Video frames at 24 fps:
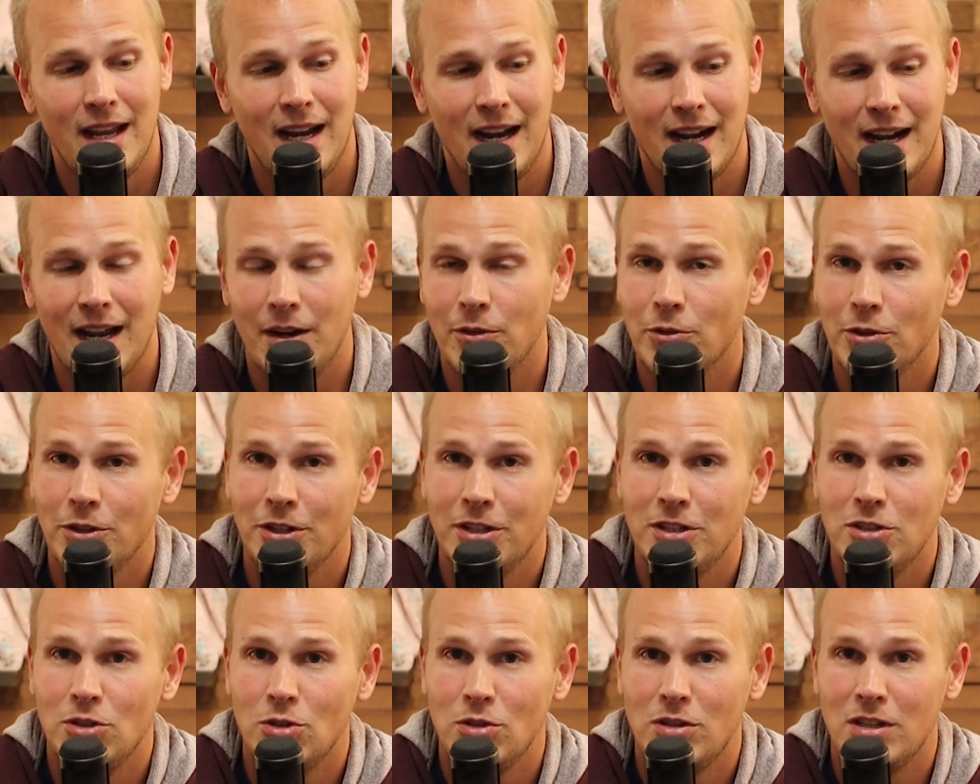And I
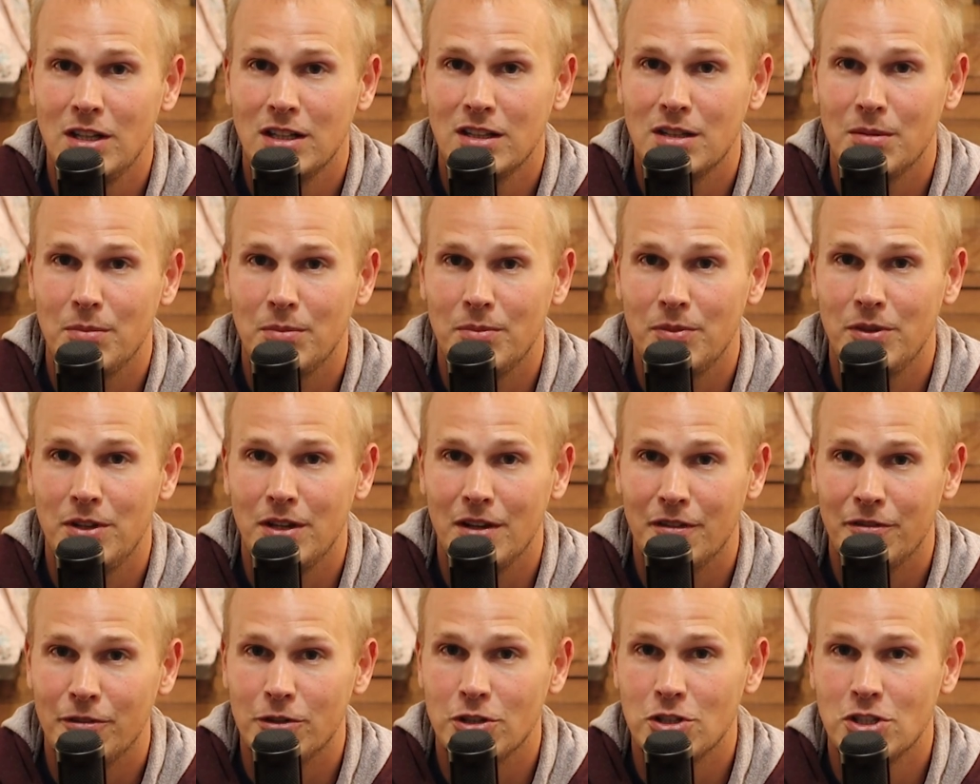really do think
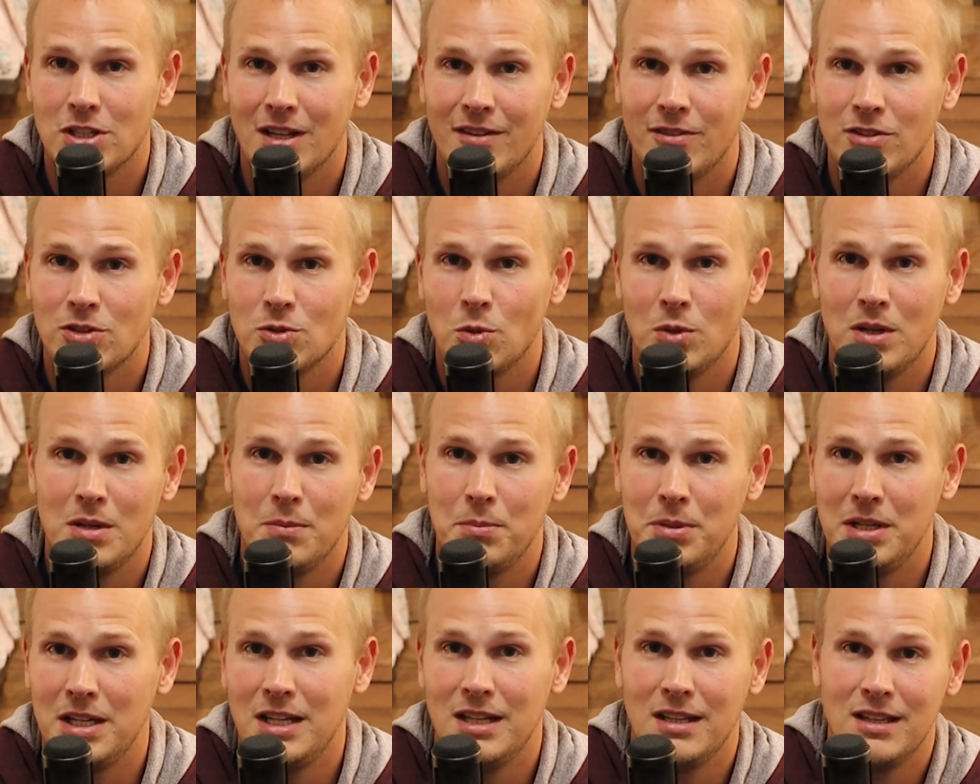the for
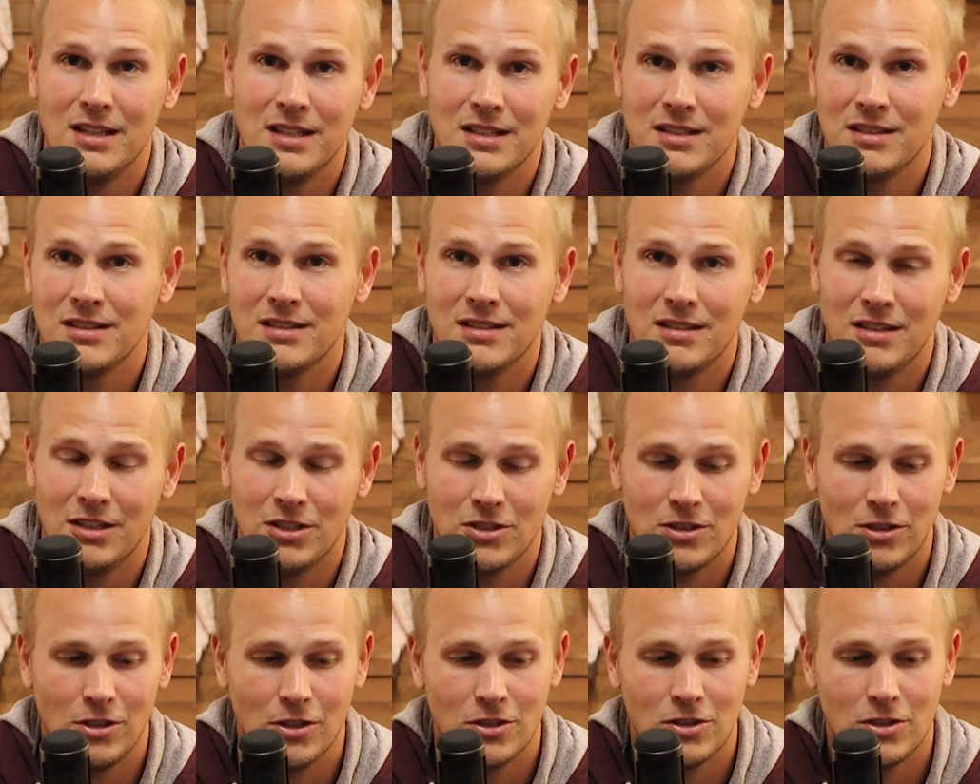720p,
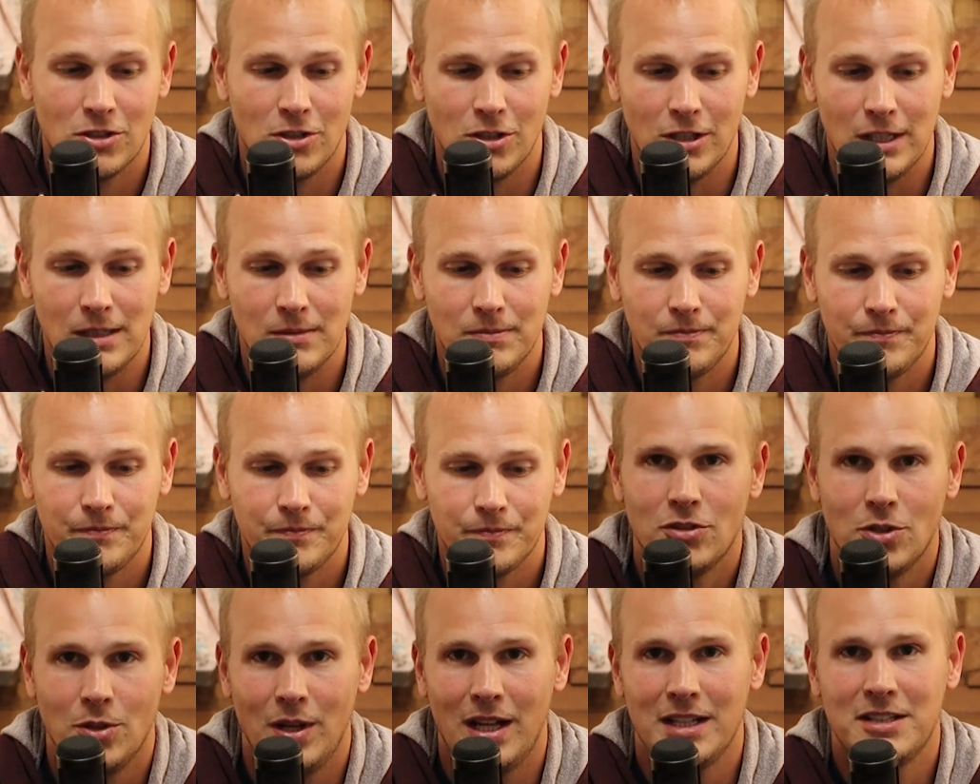this looks good.
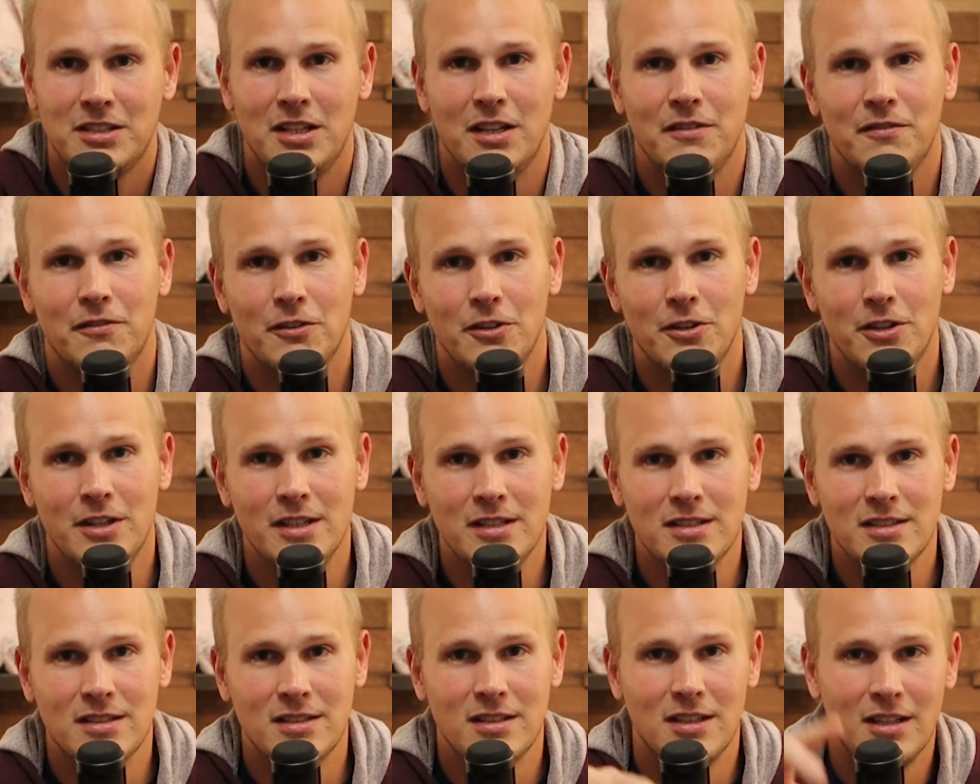So that's it for
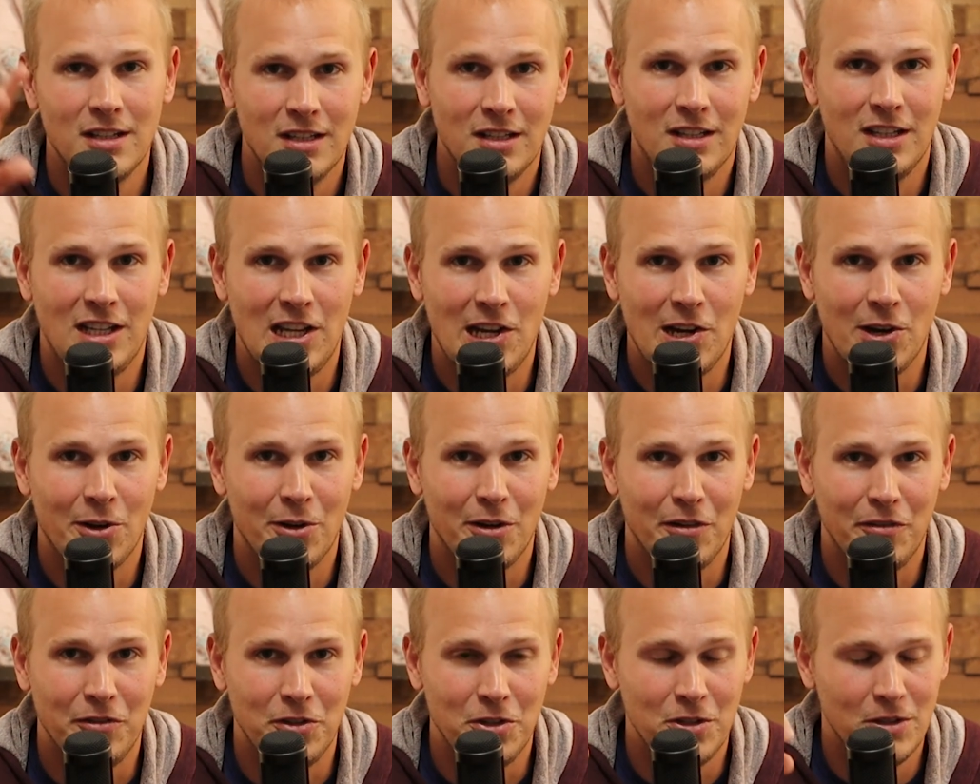this gear
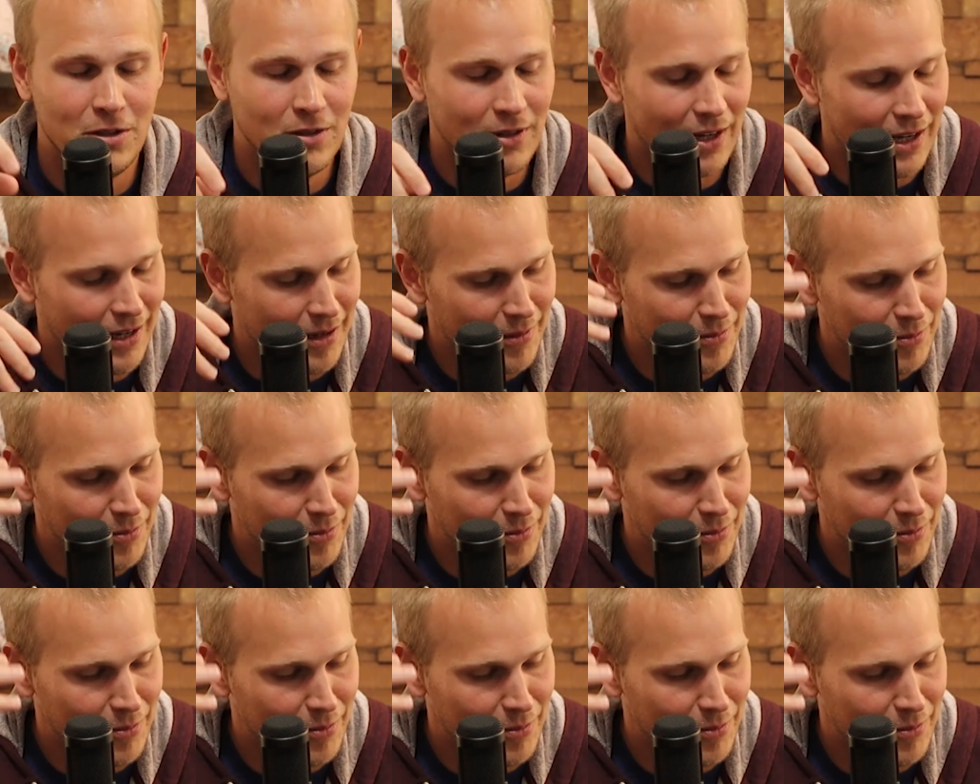review.